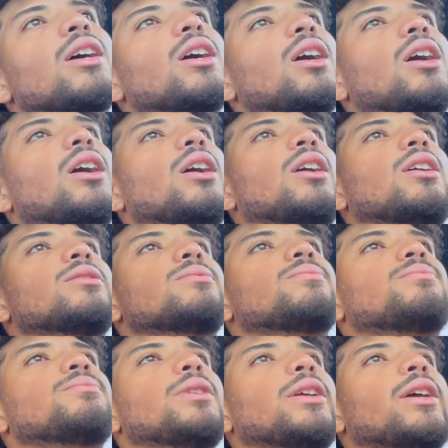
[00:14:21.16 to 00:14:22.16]

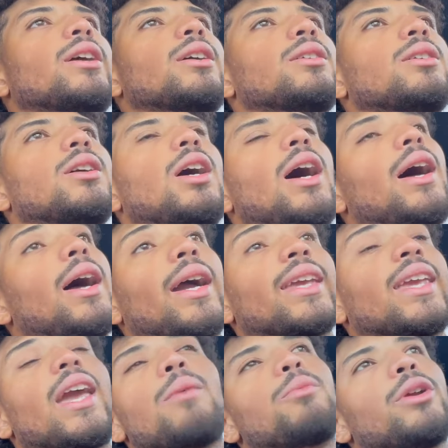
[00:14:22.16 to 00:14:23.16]
But yeah, I
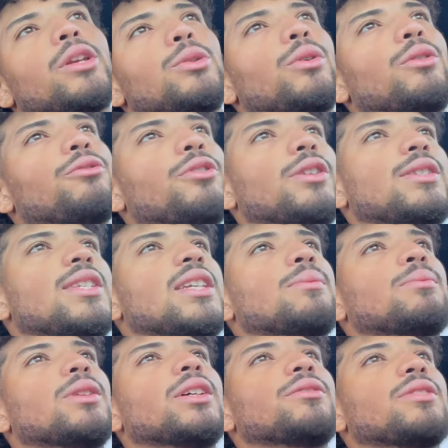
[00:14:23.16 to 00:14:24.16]
can't bring you in for the
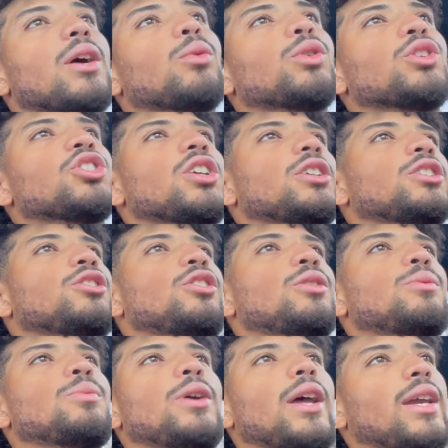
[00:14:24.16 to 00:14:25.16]
team lift. I wish I
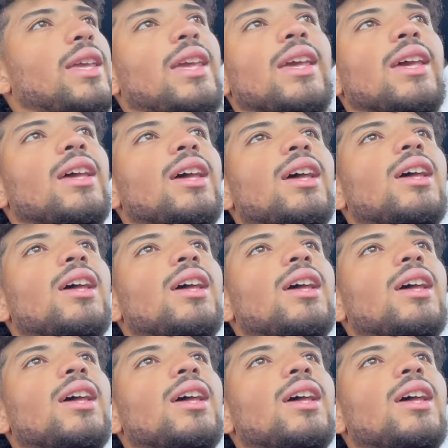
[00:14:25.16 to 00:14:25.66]
could, but I can't.